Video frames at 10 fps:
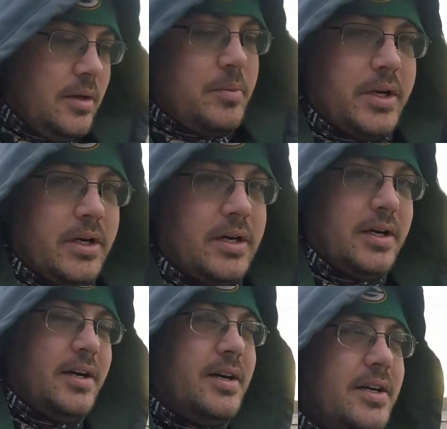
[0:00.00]
But uh,
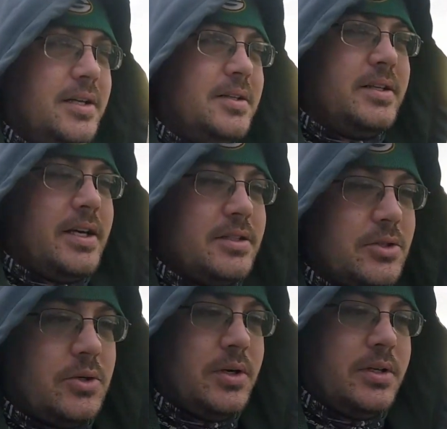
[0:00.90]
yeah,
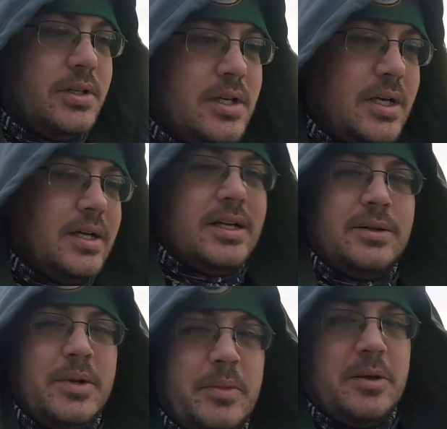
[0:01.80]
so
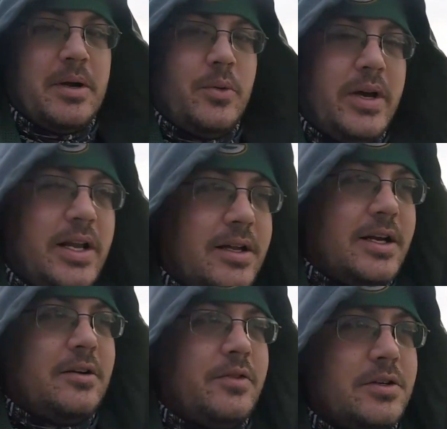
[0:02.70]
let me make my way down
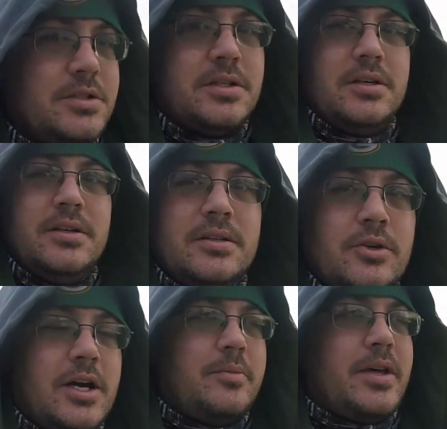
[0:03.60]
there first,
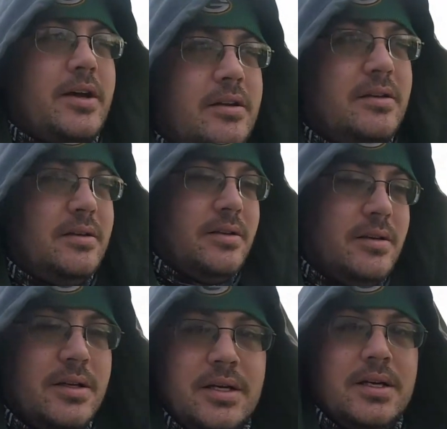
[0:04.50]
grab that,
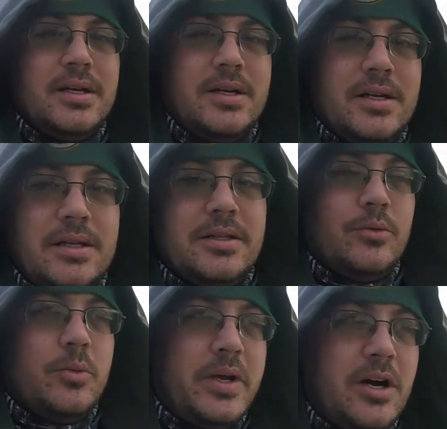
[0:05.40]
and then
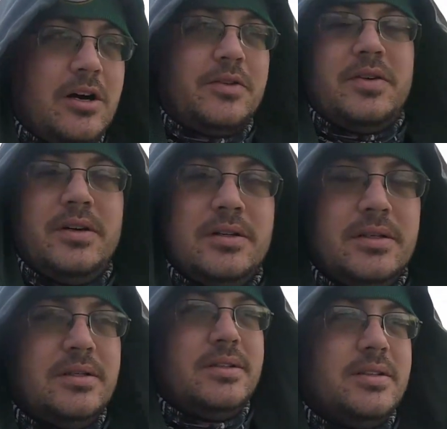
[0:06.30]
we'll be off
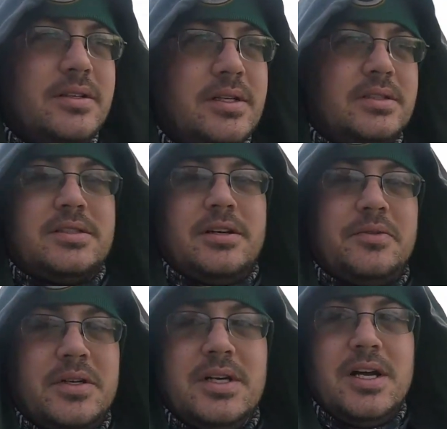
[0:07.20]
and stuff.
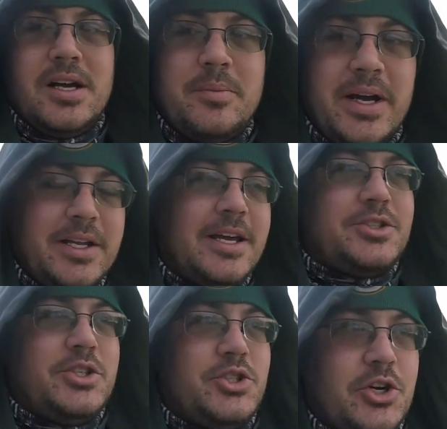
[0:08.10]
I might
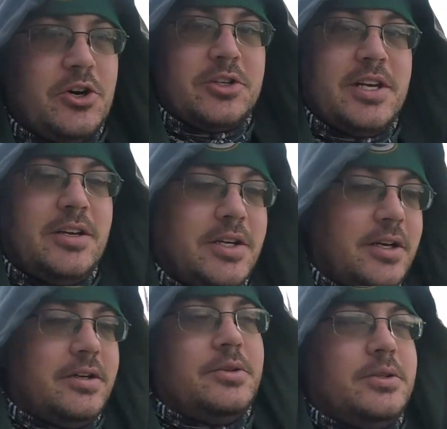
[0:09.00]
actually jog down
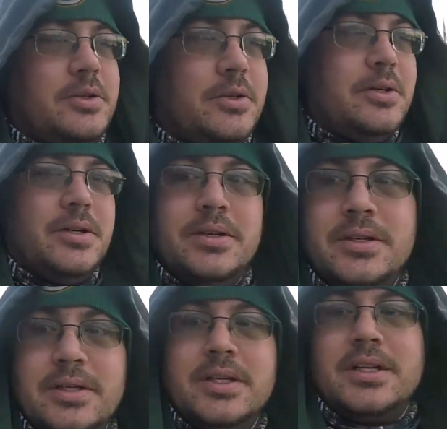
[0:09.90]
there, who knows,
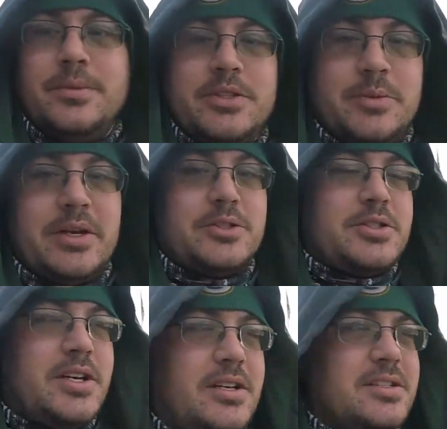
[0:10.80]
give me some
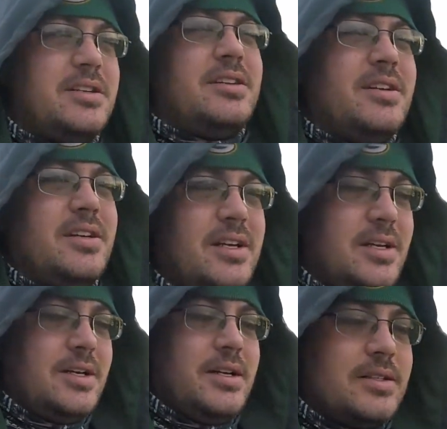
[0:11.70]
exercise.
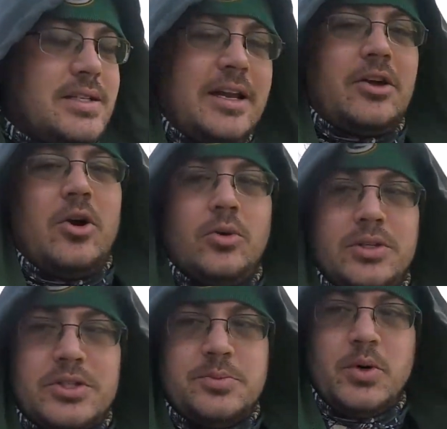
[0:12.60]
It's kind of cold
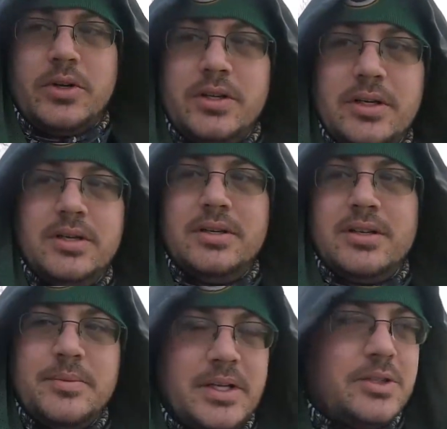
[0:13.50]
this morning.
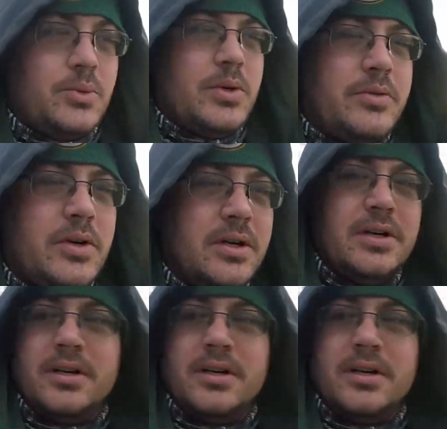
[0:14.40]
I'm at the river.